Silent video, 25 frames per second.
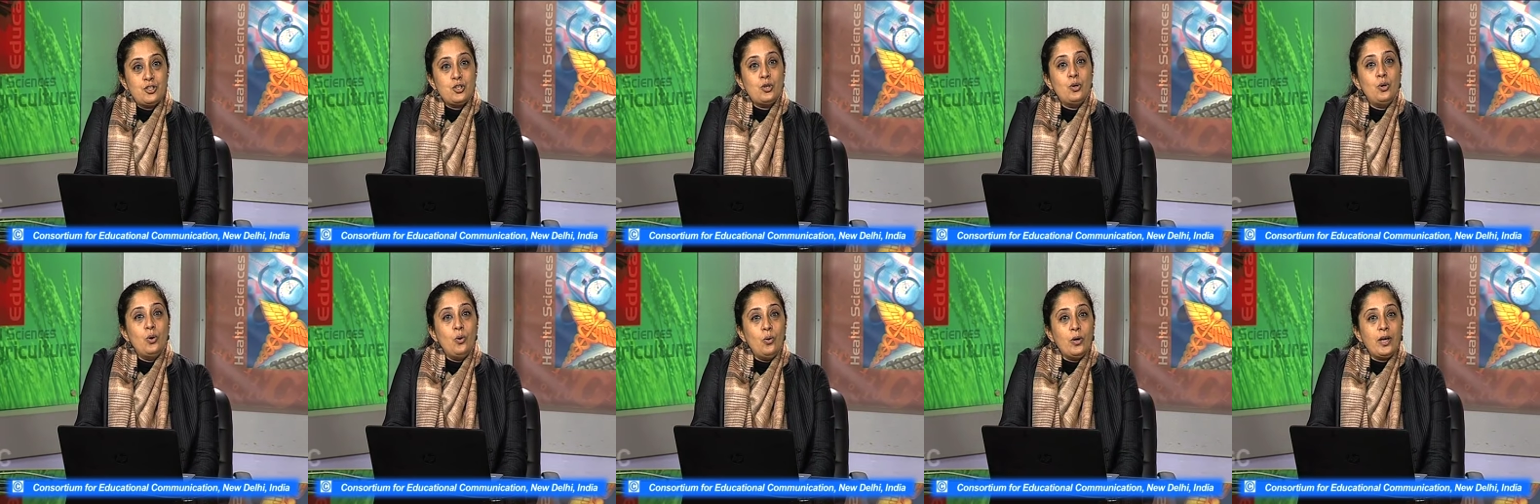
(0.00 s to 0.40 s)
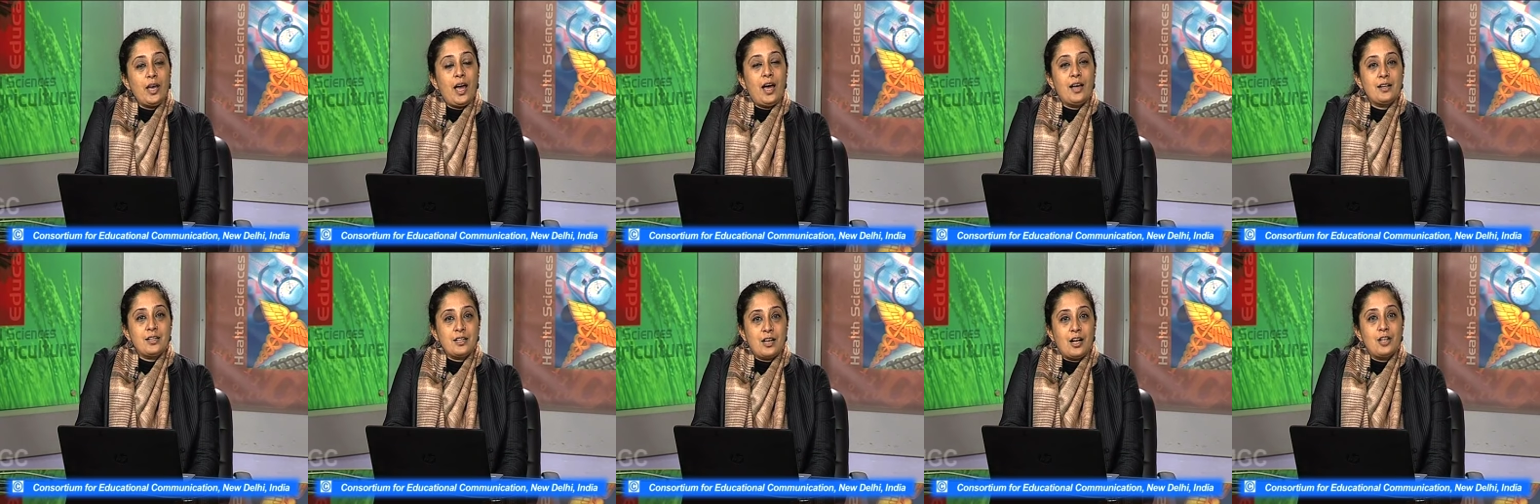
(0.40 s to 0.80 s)
to look
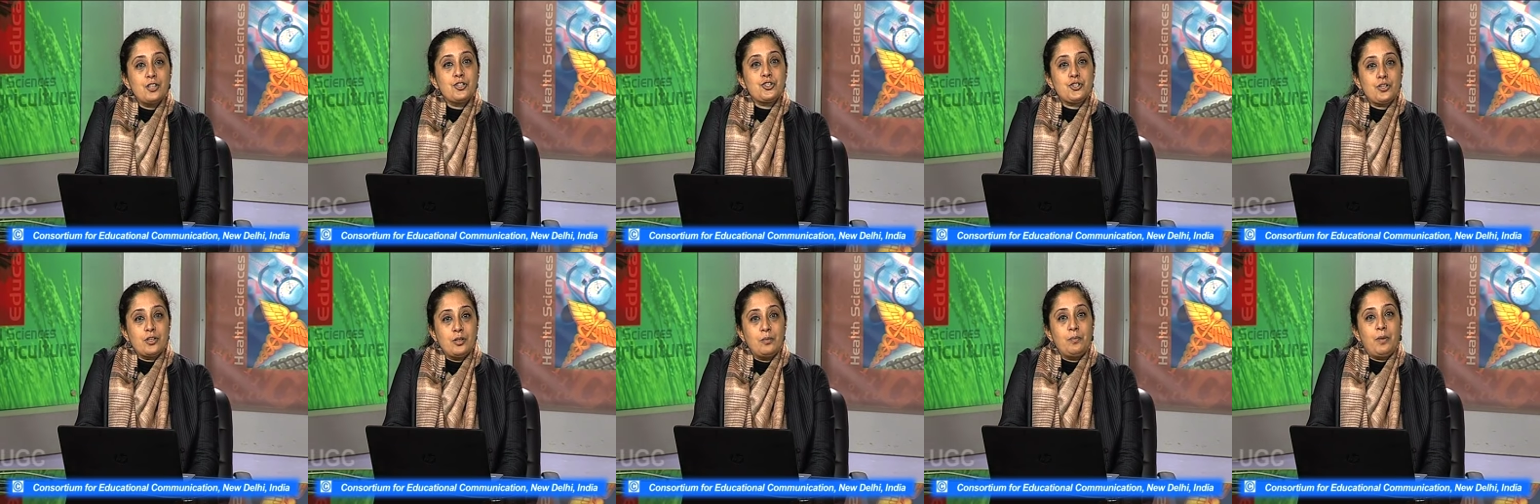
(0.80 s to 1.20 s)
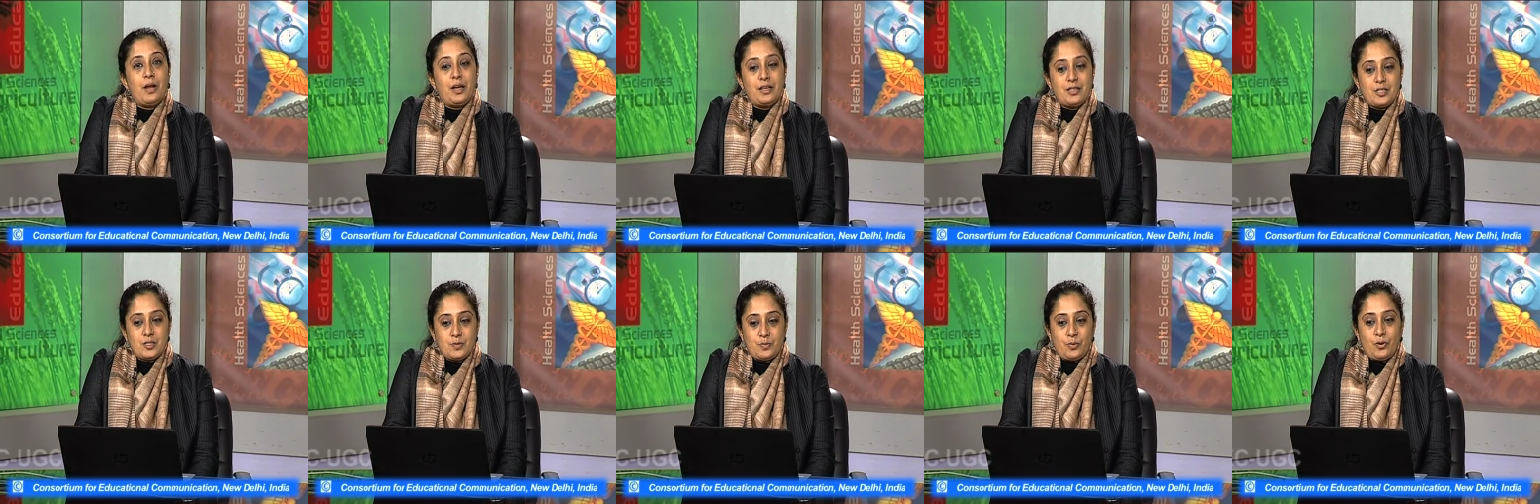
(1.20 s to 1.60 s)
at cultural
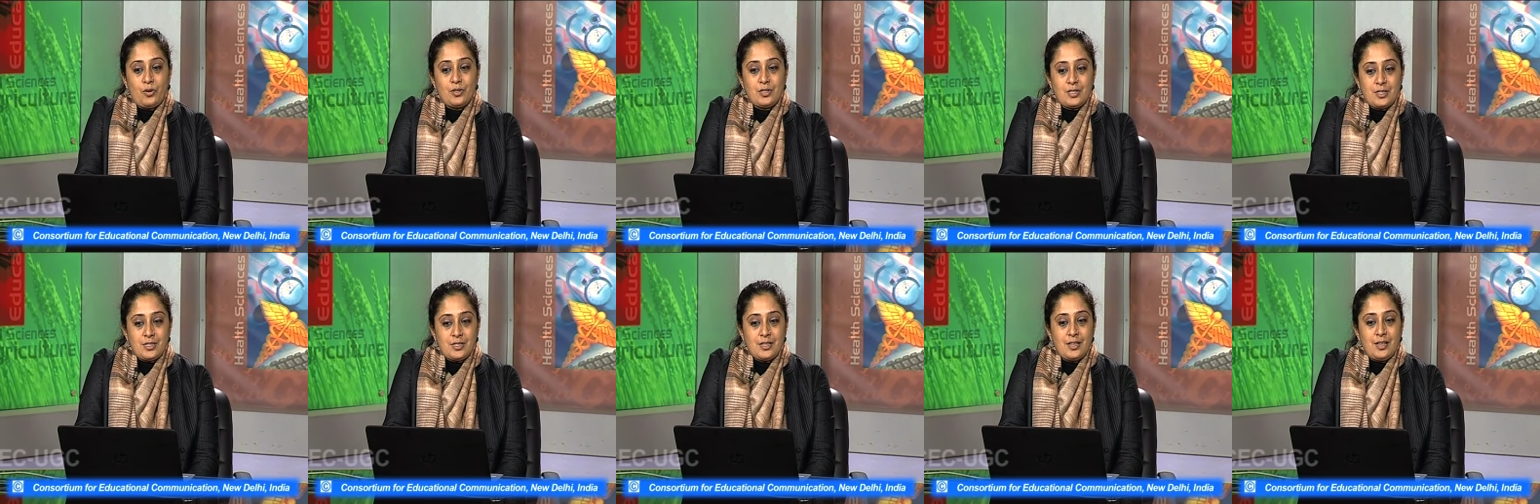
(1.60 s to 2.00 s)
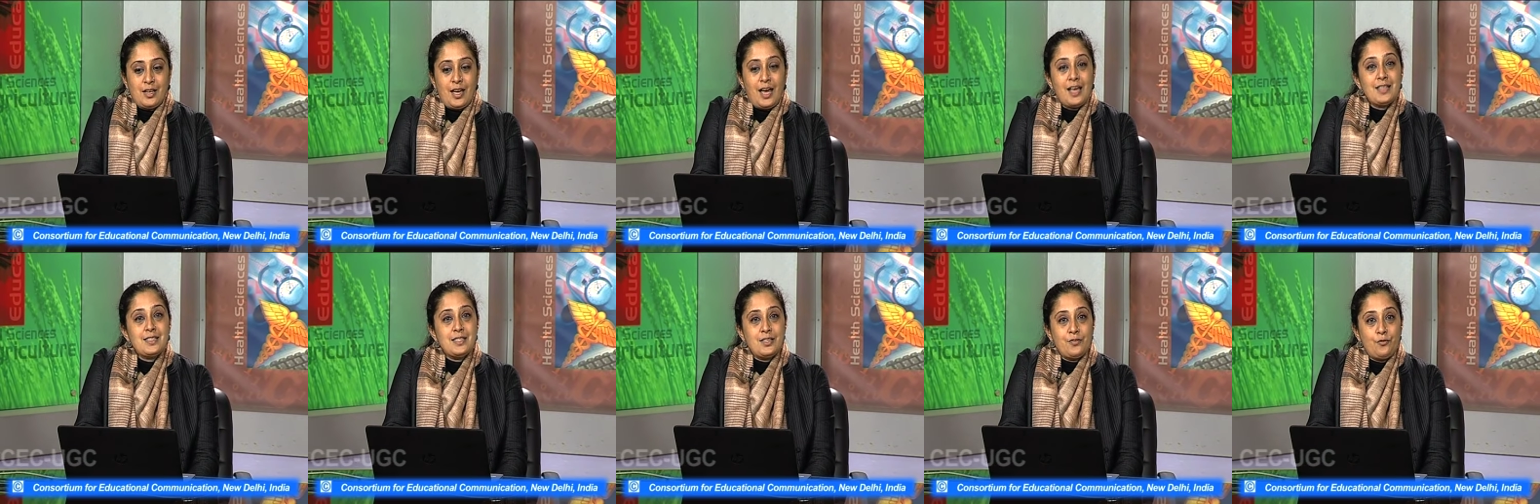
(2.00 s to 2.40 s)
blind spots
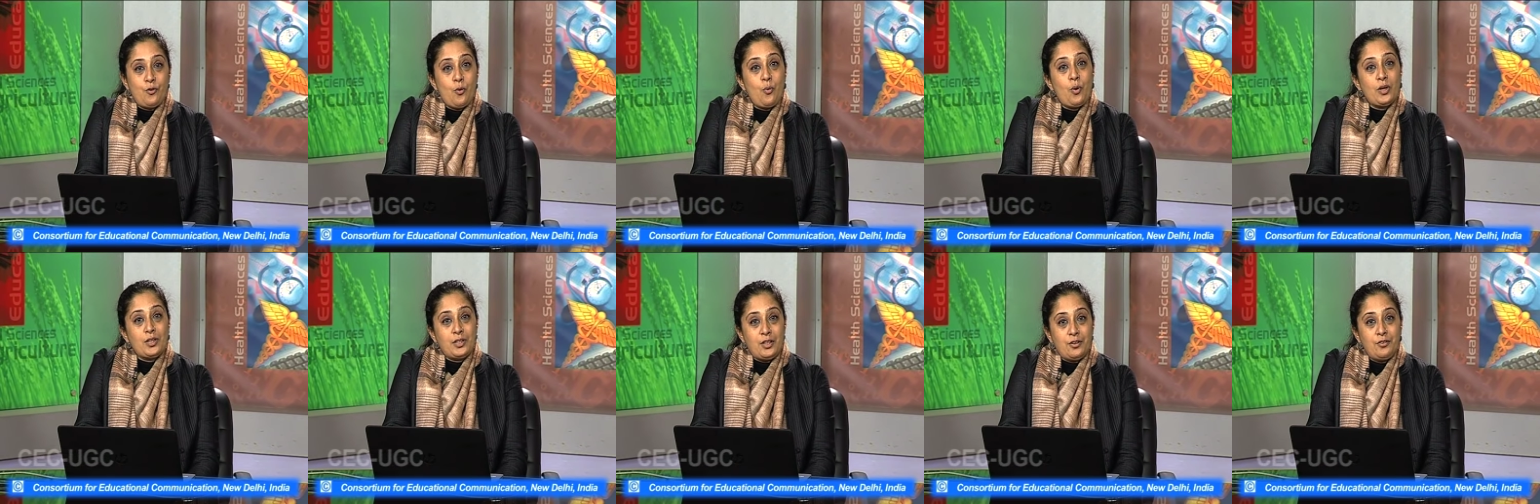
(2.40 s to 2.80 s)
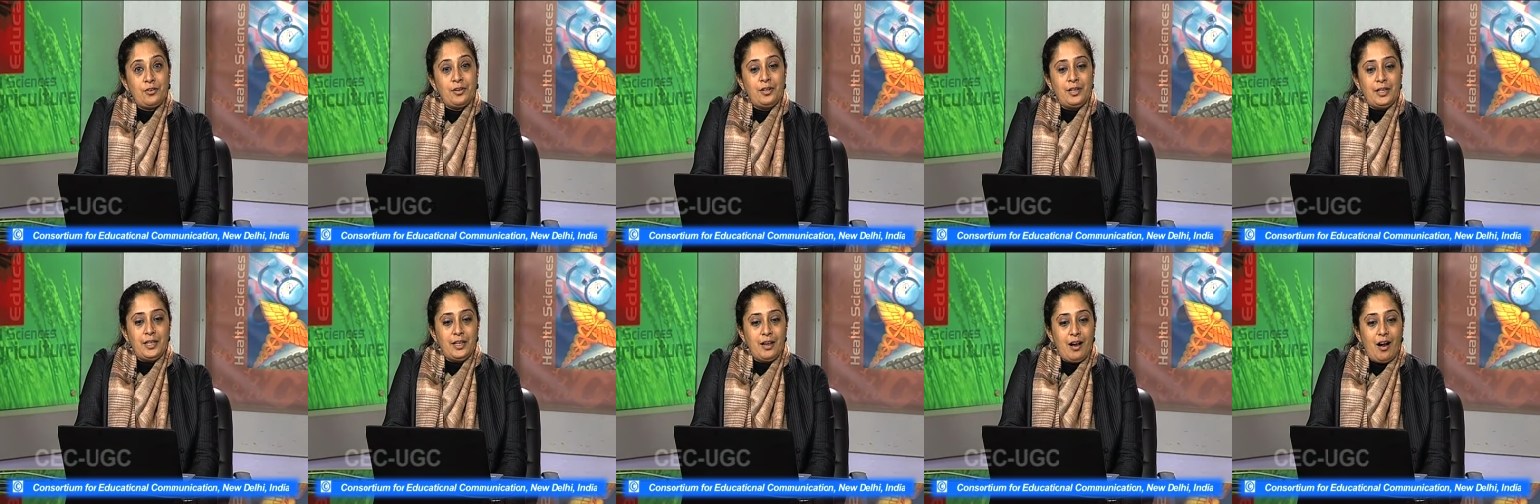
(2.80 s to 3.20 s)
as they, for what they
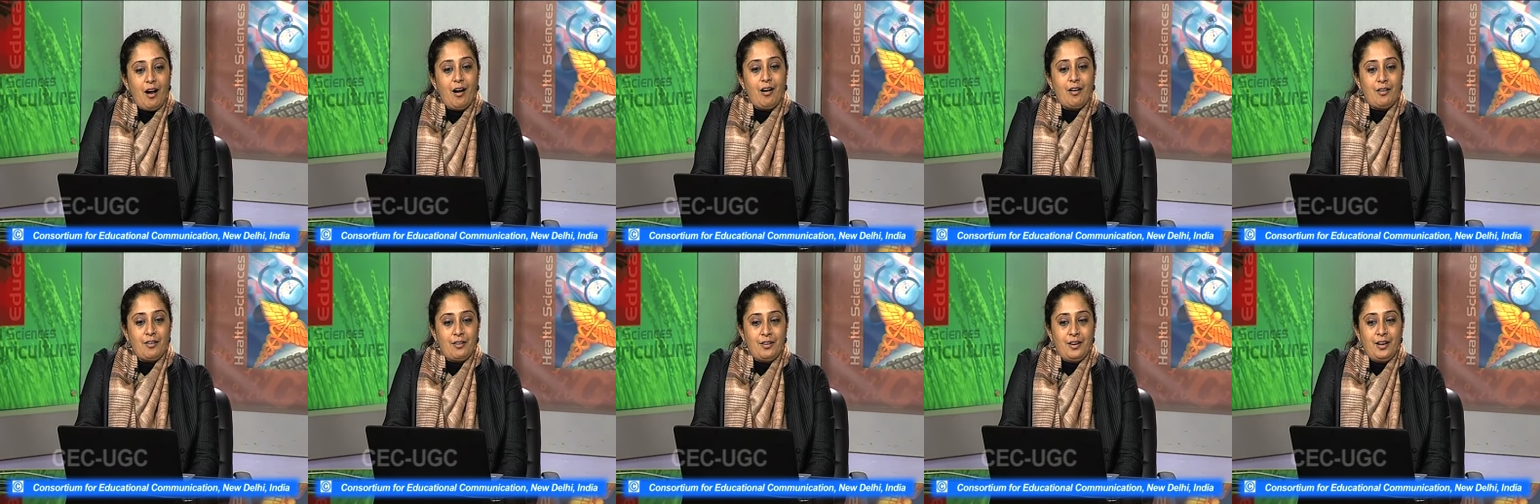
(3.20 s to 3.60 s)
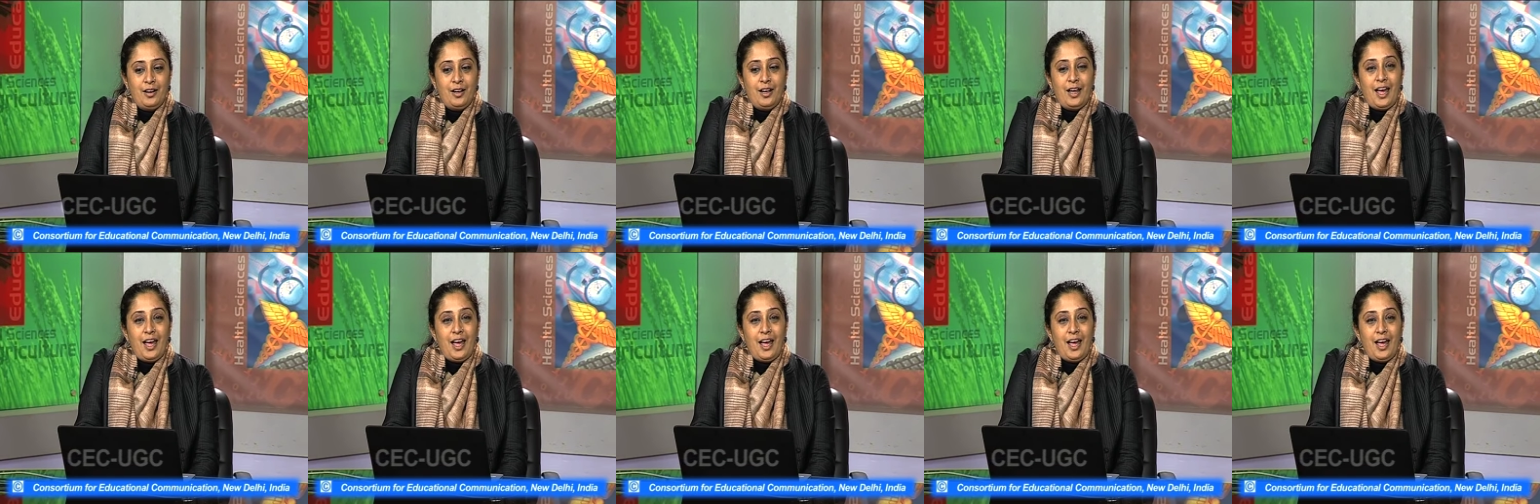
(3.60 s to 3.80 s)
really are.